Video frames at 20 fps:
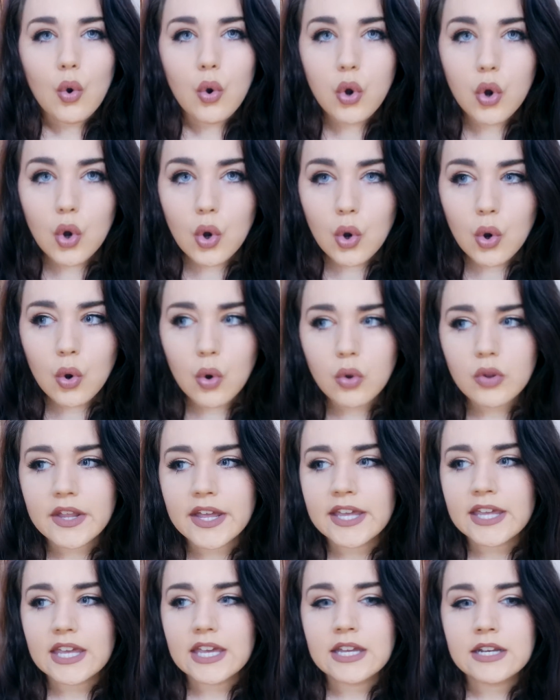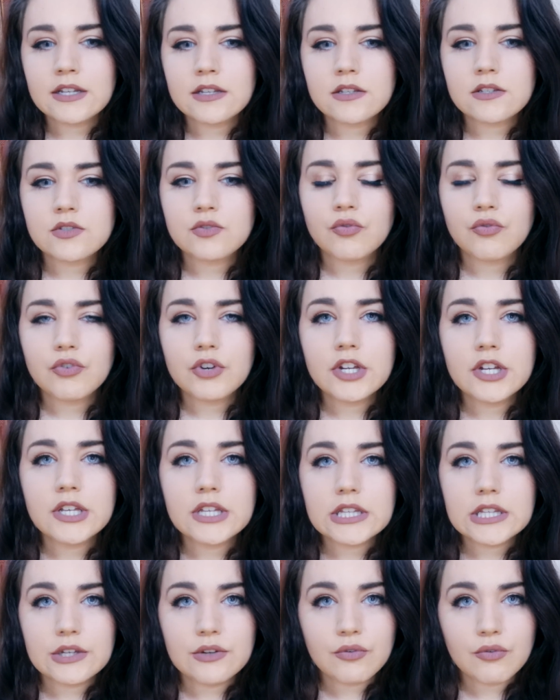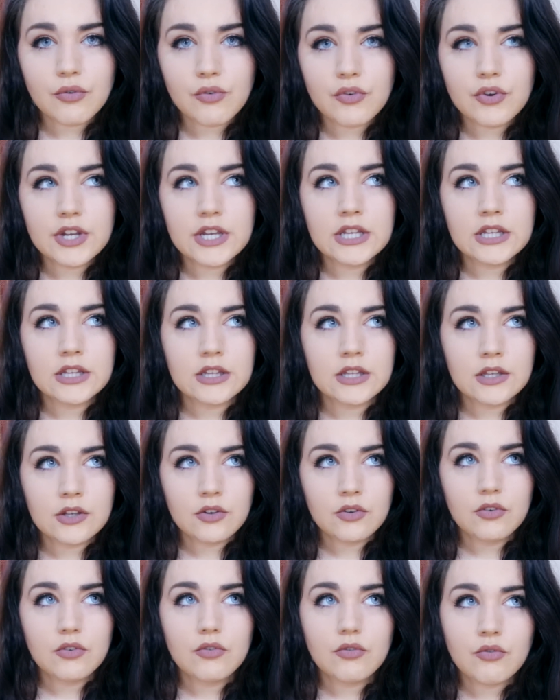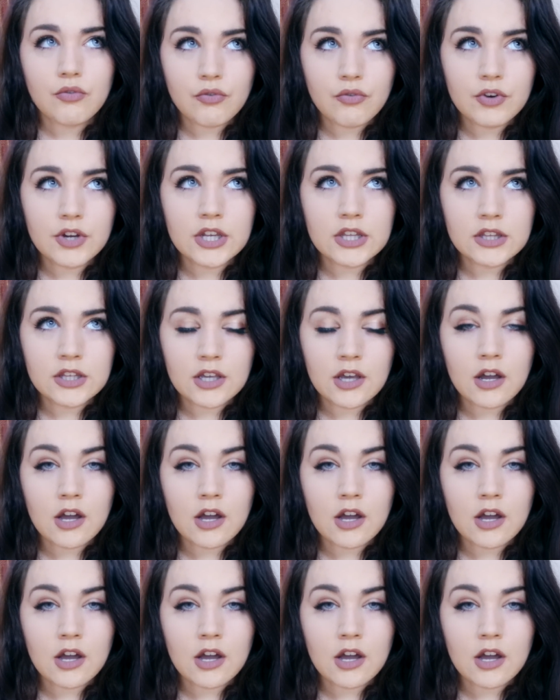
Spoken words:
whew, like it is really, really, really